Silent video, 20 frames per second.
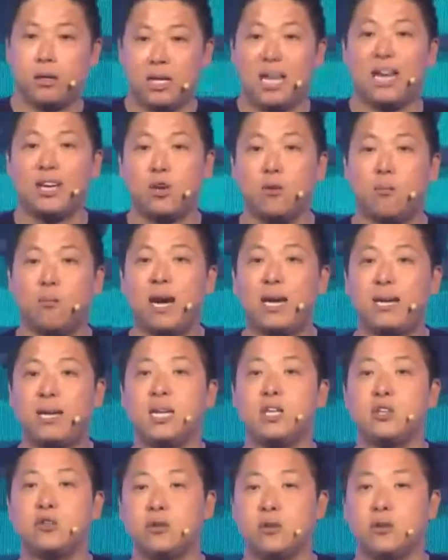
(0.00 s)
that you might
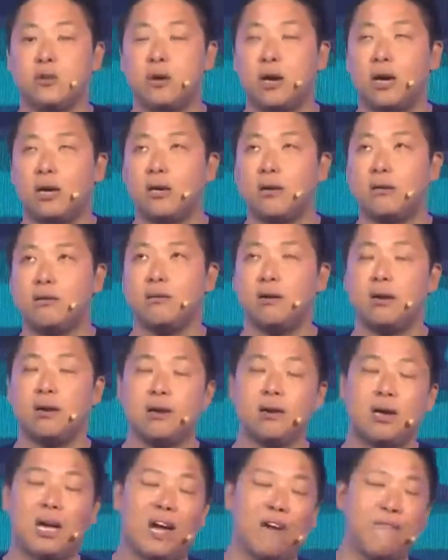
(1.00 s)
need to
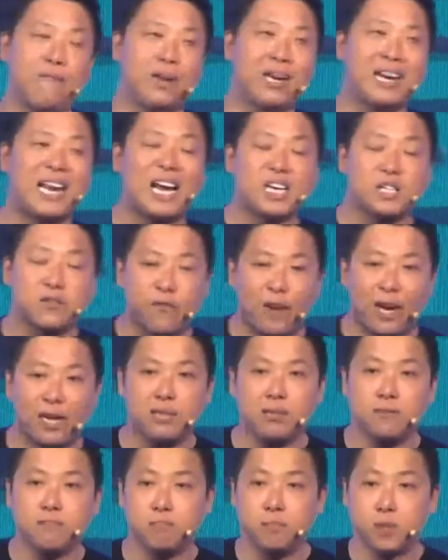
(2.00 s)
have a large
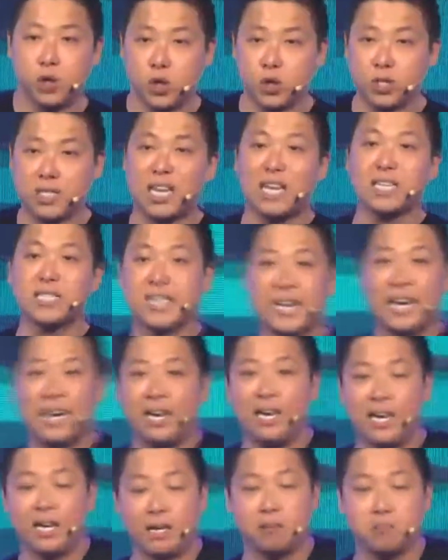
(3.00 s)
fund to start
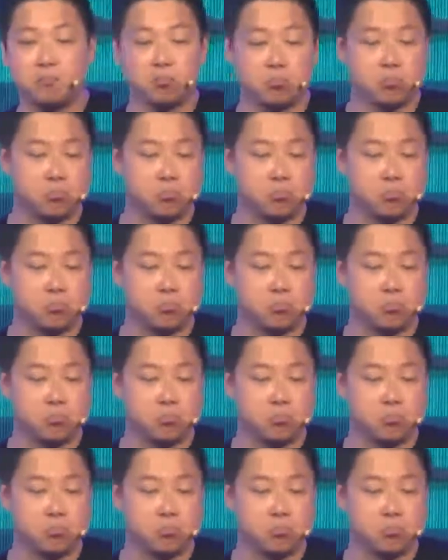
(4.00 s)
scaling.